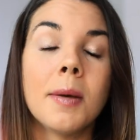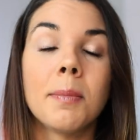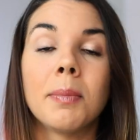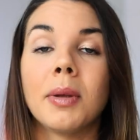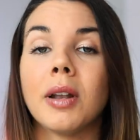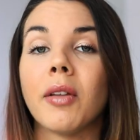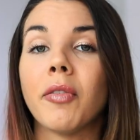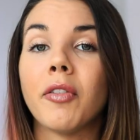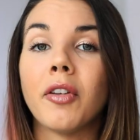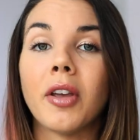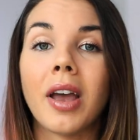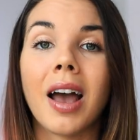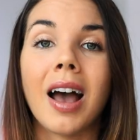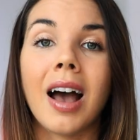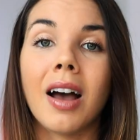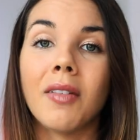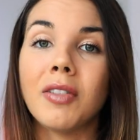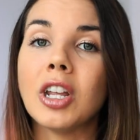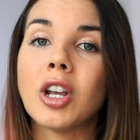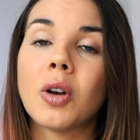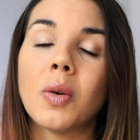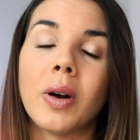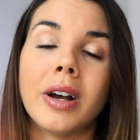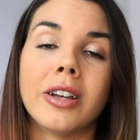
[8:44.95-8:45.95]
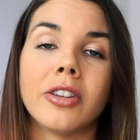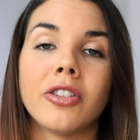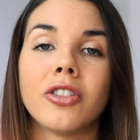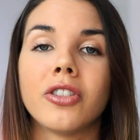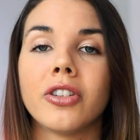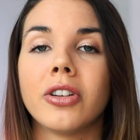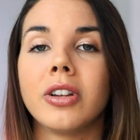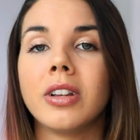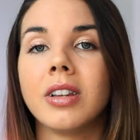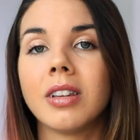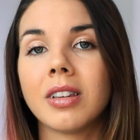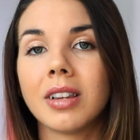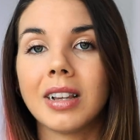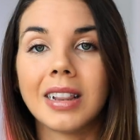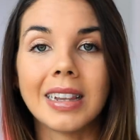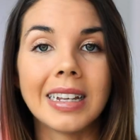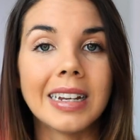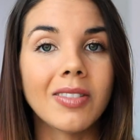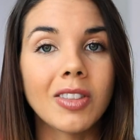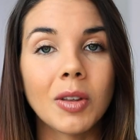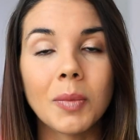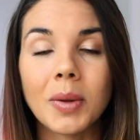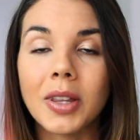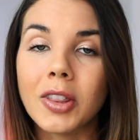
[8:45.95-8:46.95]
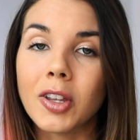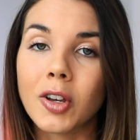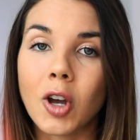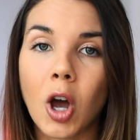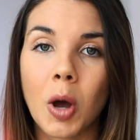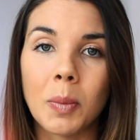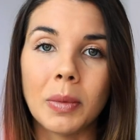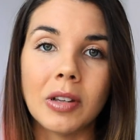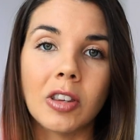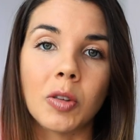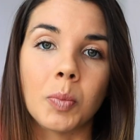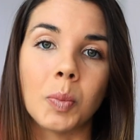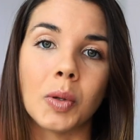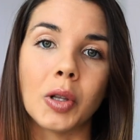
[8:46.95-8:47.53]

But if you have any questions, leave them in the comments